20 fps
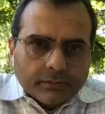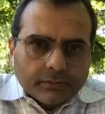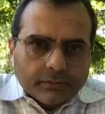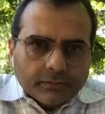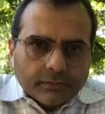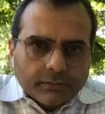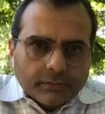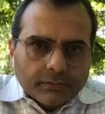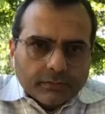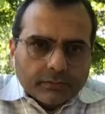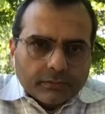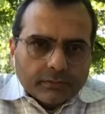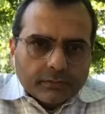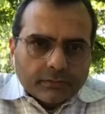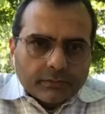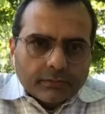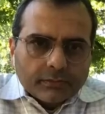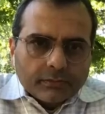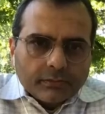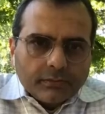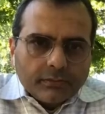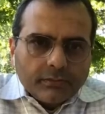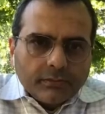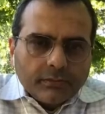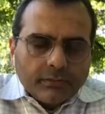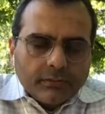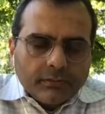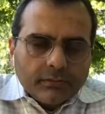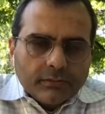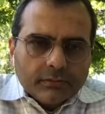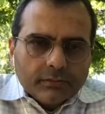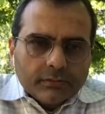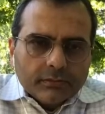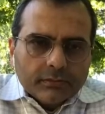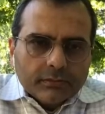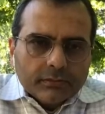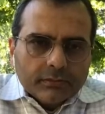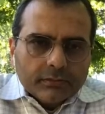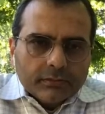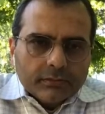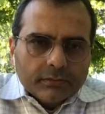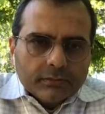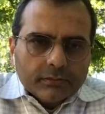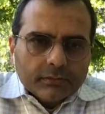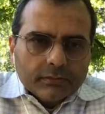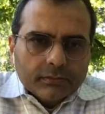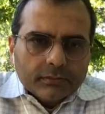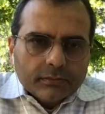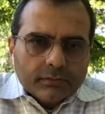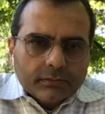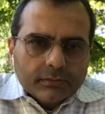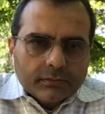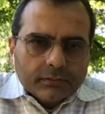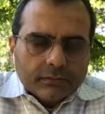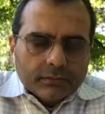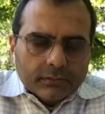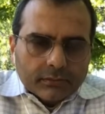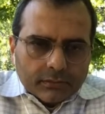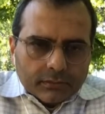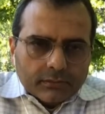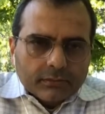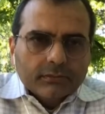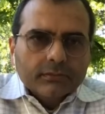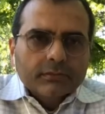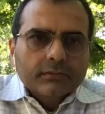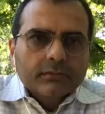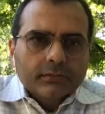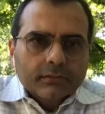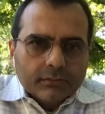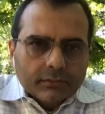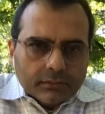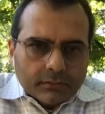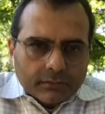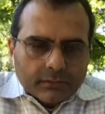(silent)